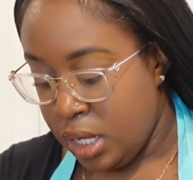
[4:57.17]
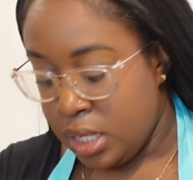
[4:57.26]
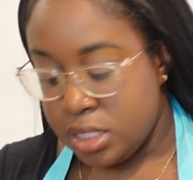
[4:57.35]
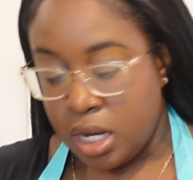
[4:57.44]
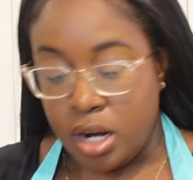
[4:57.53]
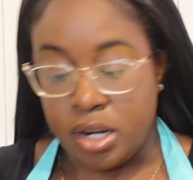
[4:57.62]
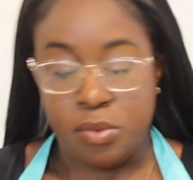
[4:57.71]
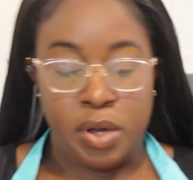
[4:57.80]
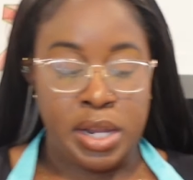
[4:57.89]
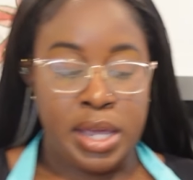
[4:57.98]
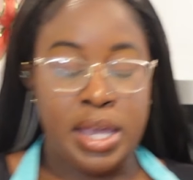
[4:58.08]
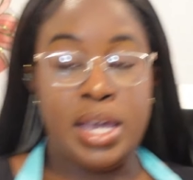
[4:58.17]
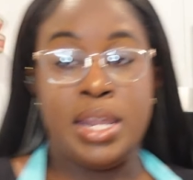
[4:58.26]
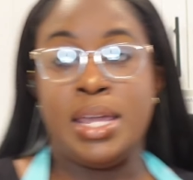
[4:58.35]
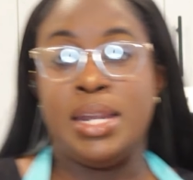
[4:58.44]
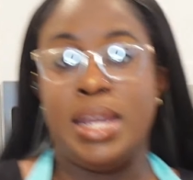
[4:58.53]
So I already went
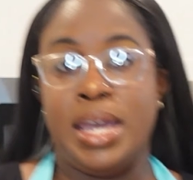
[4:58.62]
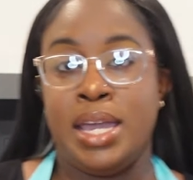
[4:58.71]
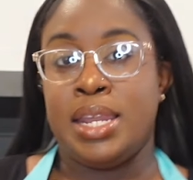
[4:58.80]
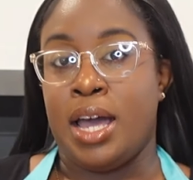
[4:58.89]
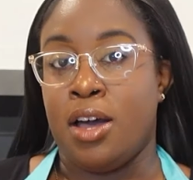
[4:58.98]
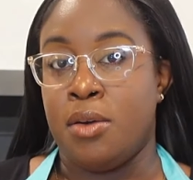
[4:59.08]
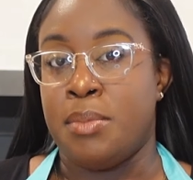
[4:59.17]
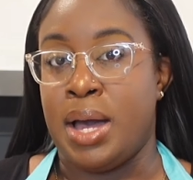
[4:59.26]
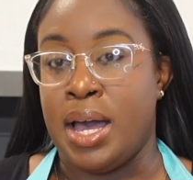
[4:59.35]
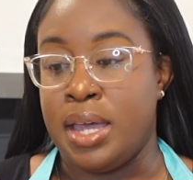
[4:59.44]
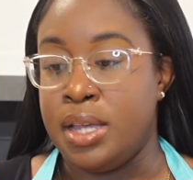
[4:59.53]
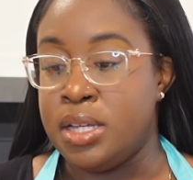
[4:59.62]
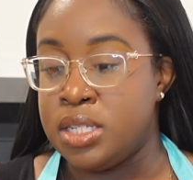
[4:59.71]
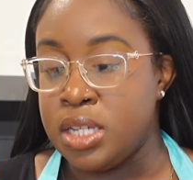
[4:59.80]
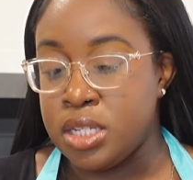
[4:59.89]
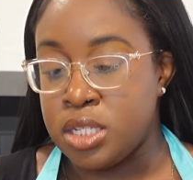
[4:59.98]
ahead and laid out my
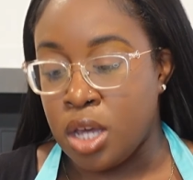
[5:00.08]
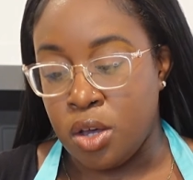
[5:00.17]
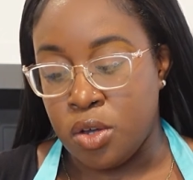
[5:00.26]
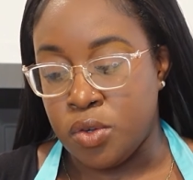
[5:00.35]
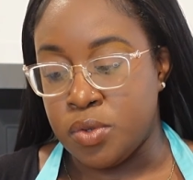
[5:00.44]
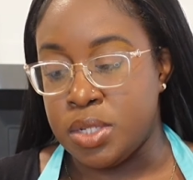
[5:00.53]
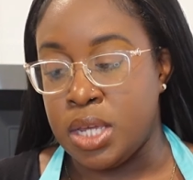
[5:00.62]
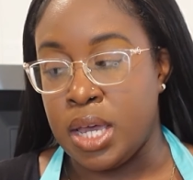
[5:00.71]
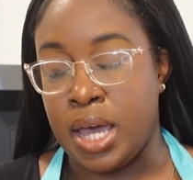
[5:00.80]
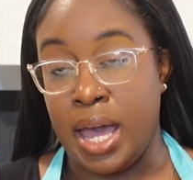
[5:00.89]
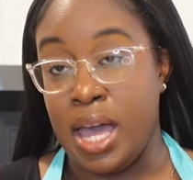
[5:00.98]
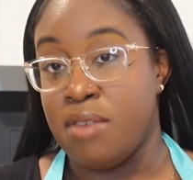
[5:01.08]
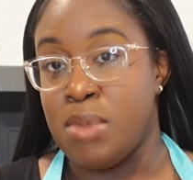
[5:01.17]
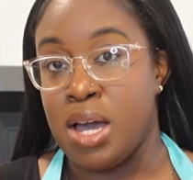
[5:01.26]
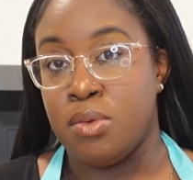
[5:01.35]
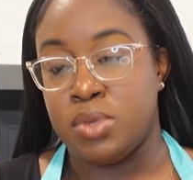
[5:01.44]
6 cone. I
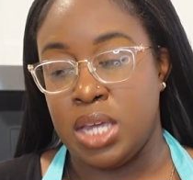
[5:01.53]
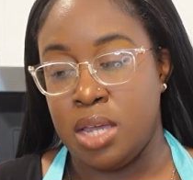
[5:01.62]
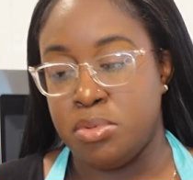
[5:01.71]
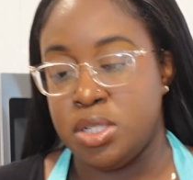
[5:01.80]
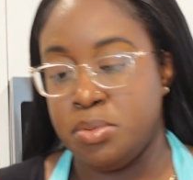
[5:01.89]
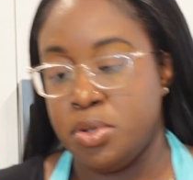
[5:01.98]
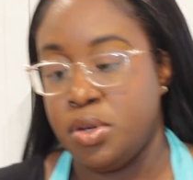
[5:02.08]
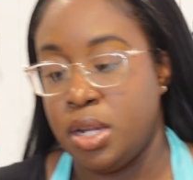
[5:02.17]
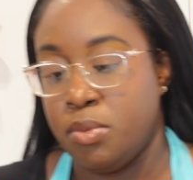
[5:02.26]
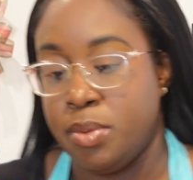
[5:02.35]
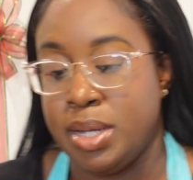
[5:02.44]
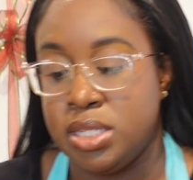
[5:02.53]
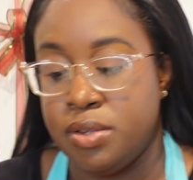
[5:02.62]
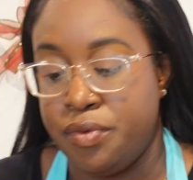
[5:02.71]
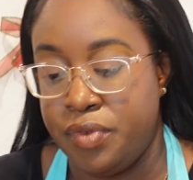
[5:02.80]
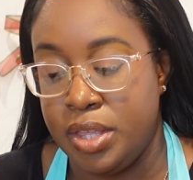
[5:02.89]
have my tablespoon, and I'm about
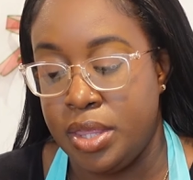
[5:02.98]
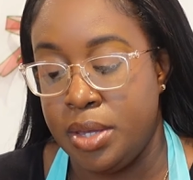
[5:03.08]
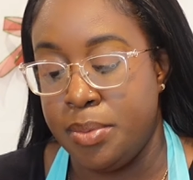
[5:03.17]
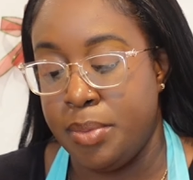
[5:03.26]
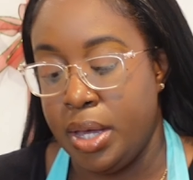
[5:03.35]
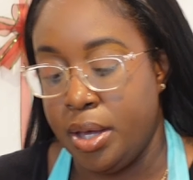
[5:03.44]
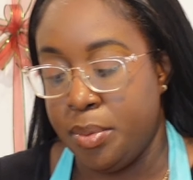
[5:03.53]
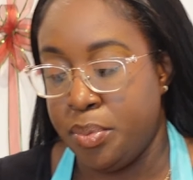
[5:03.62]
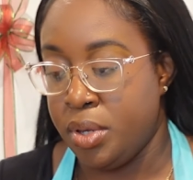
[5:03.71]
to fill them up.